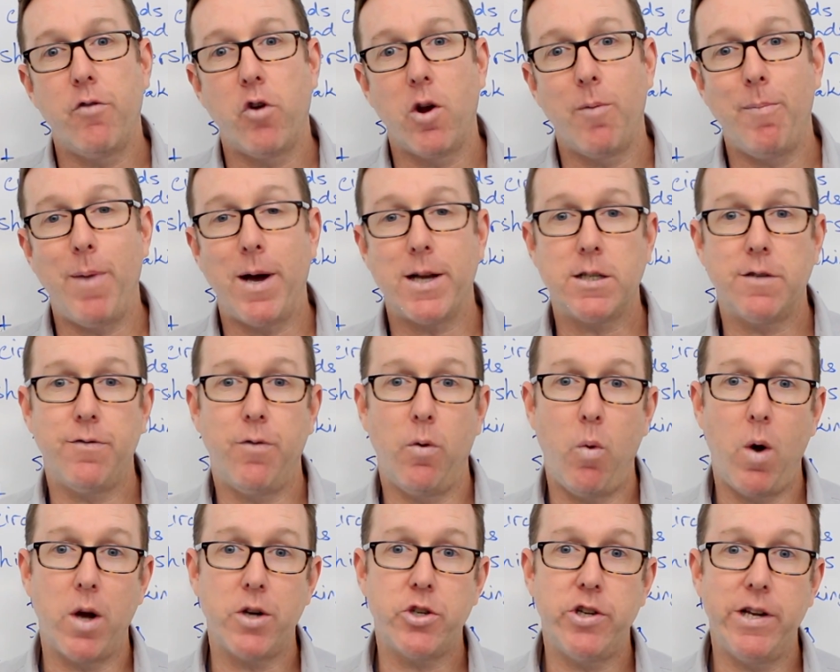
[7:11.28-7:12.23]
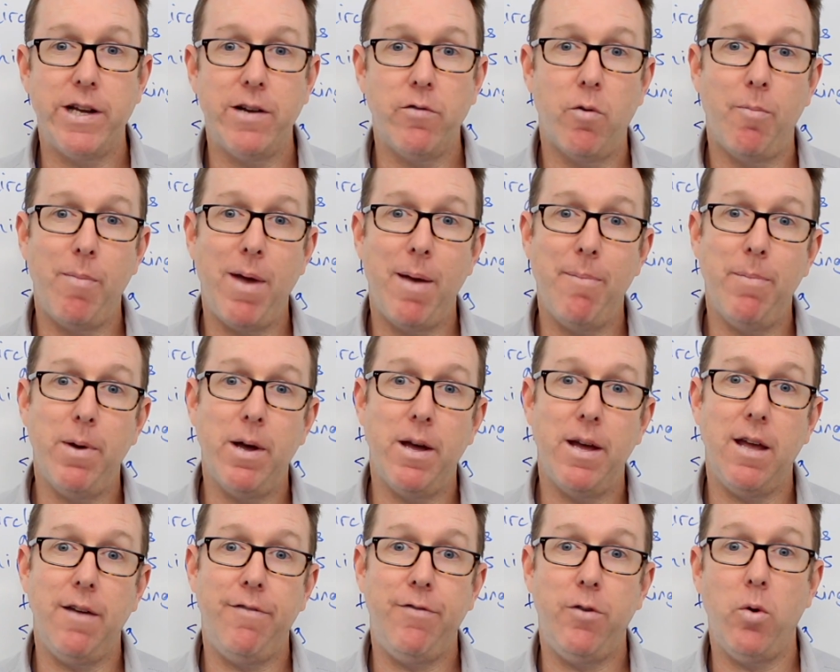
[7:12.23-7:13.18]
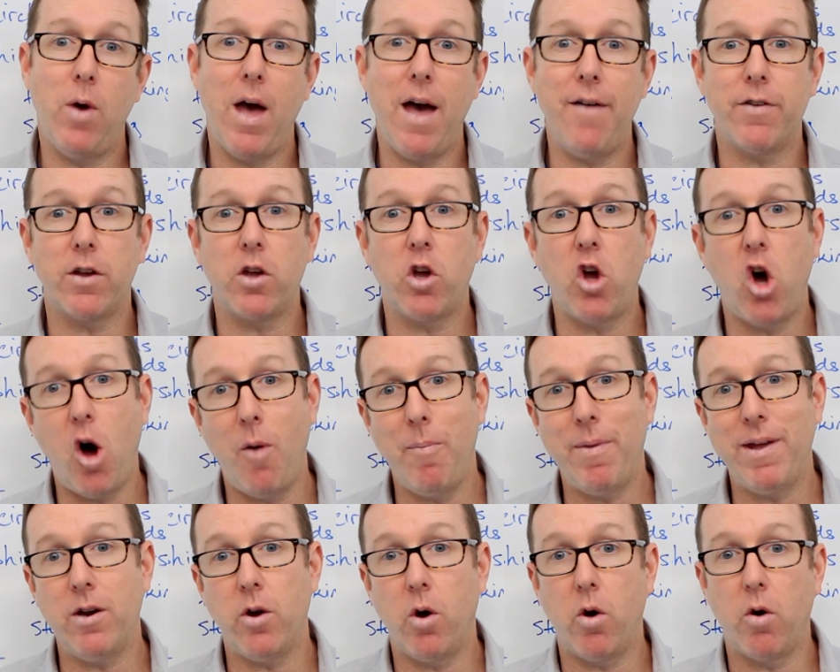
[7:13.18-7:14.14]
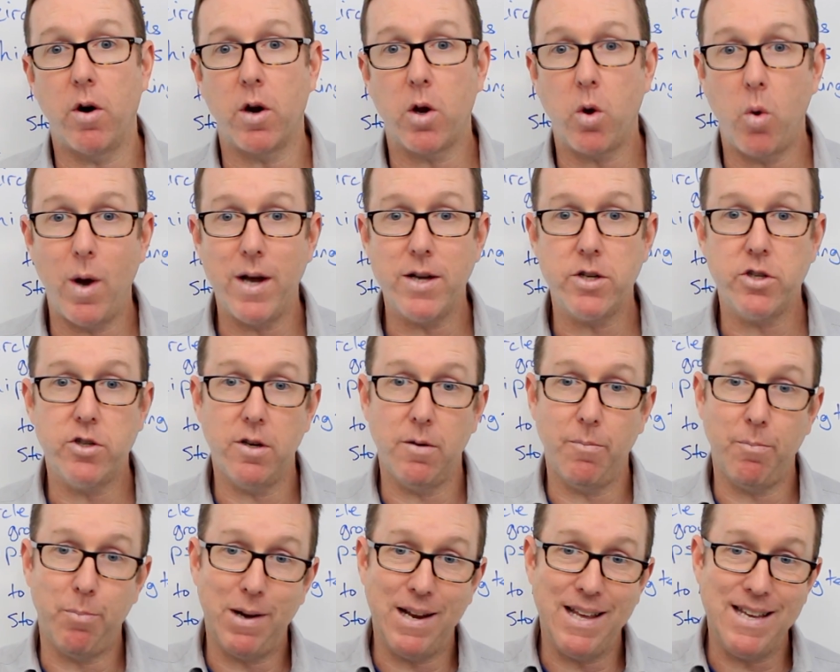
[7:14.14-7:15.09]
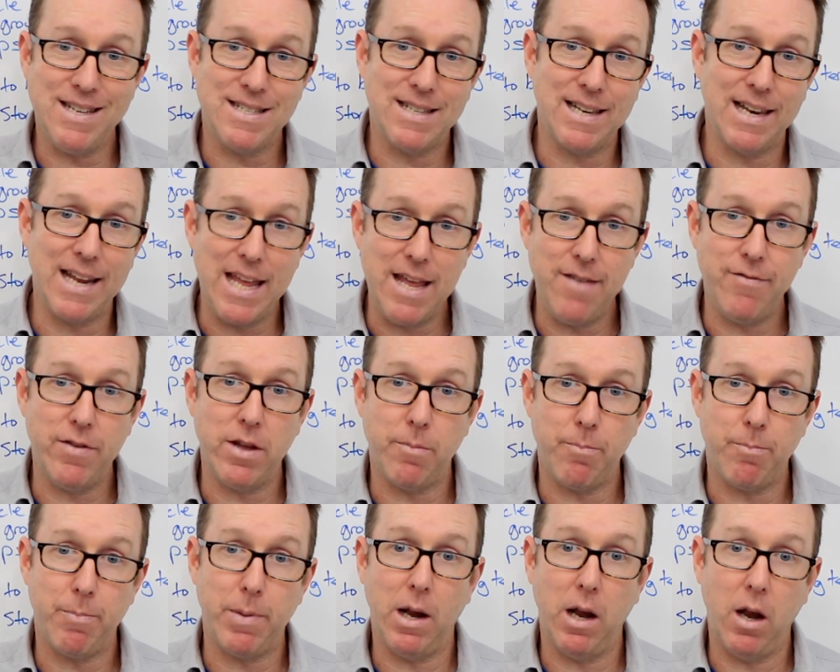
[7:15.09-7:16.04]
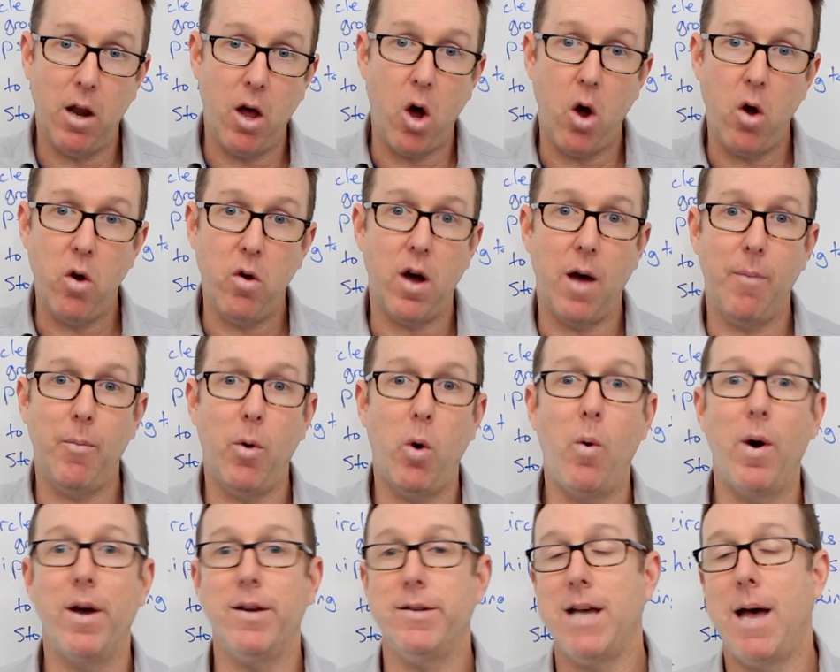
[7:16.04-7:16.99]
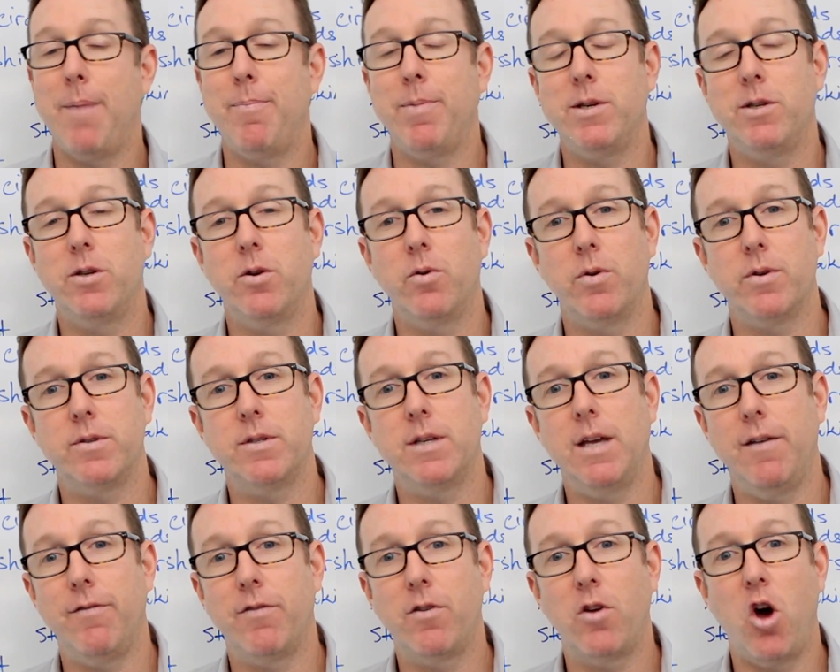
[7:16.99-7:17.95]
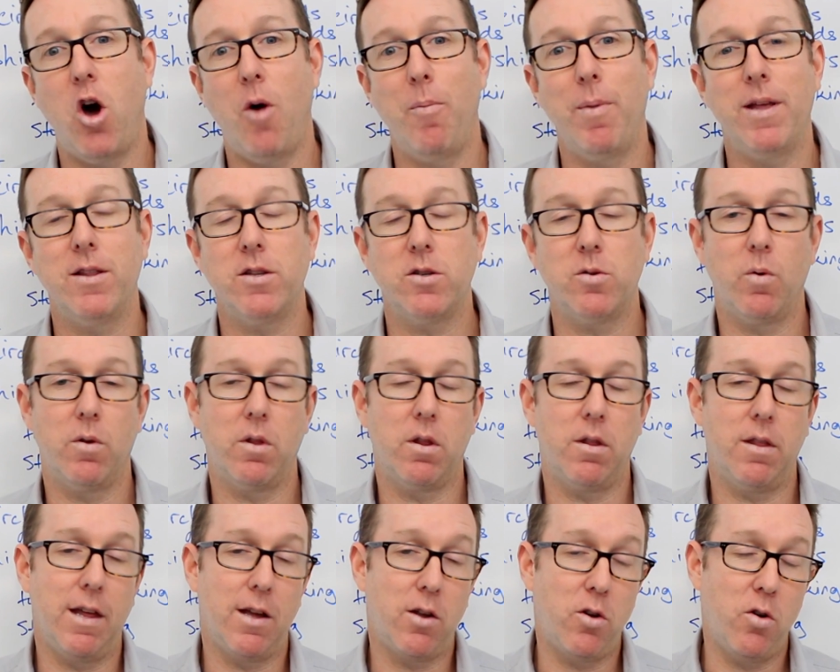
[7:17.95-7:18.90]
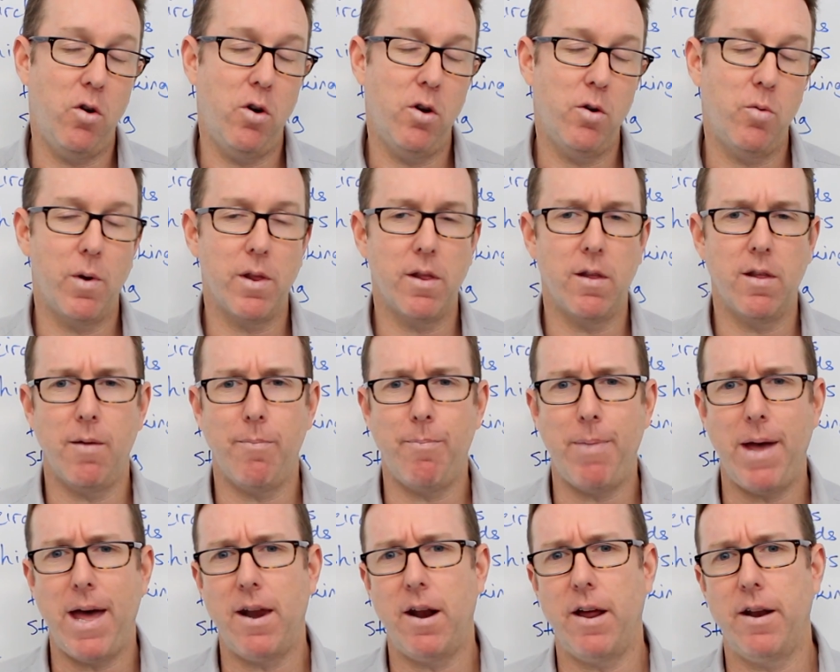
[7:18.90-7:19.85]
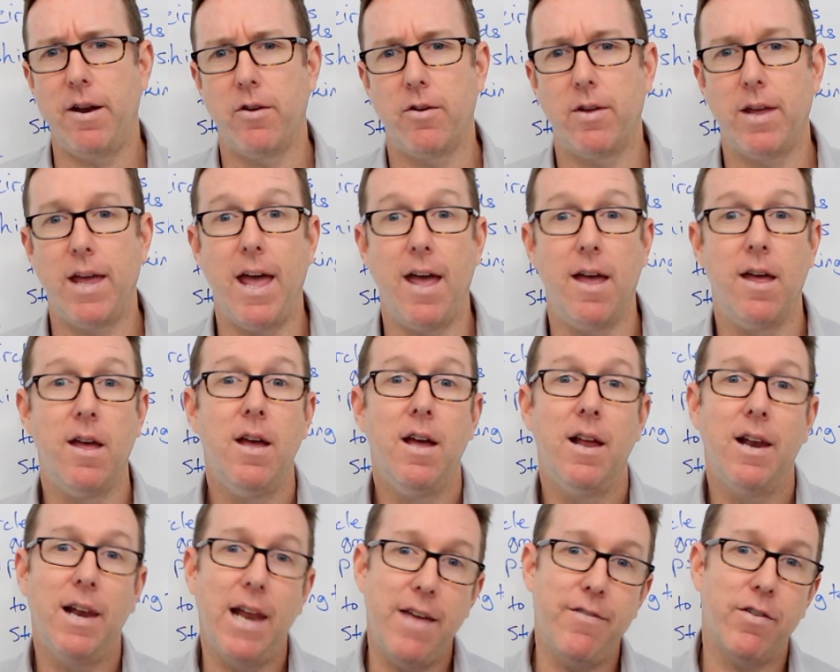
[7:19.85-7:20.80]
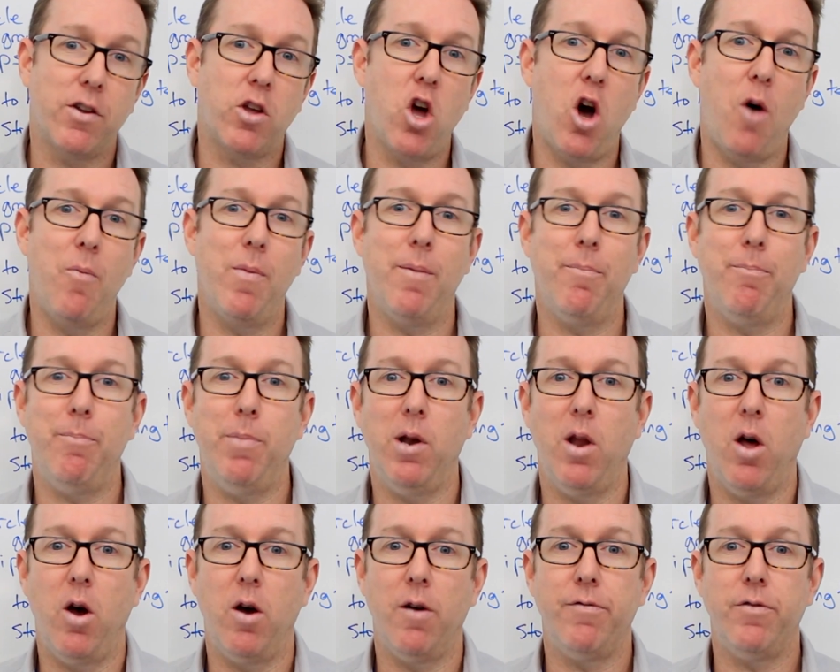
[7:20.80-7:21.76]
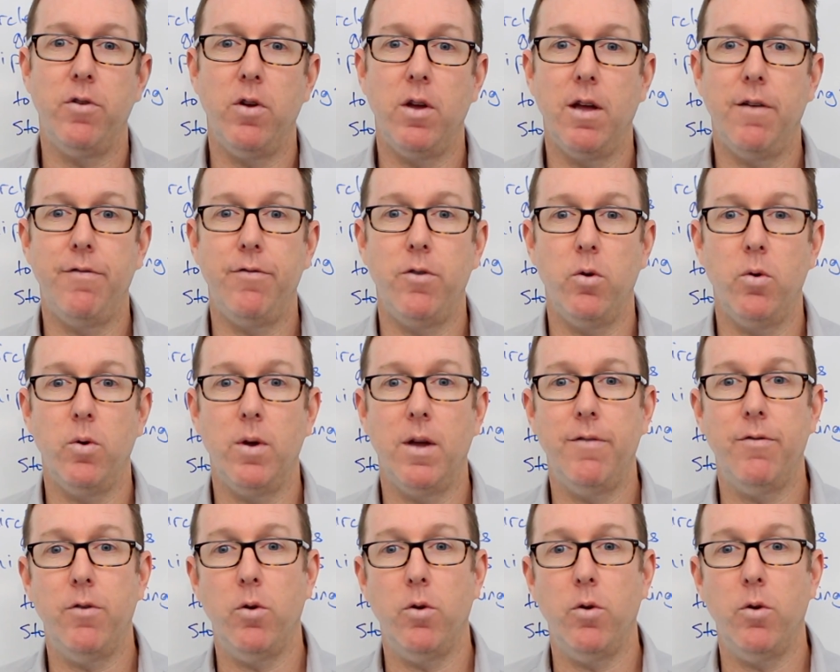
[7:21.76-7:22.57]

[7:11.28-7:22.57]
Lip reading: you very much for watching. Remember, if you have a comment or a question, please leave it below. I'm always happy to receive comments, whether they're good, whether they're bad, I don't care. Leave a comment below if you